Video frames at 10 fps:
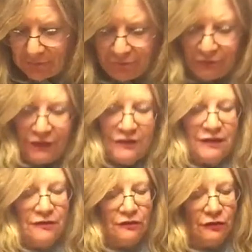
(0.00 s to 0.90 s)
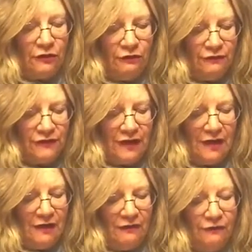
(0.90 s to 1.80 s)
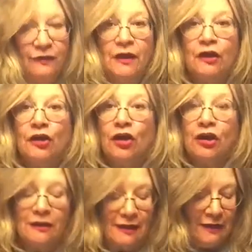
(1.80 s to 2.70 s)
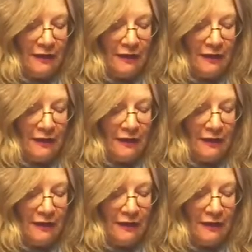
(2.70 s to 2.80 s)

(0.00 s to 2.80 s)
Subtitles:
4 to 6 cloves of garlic,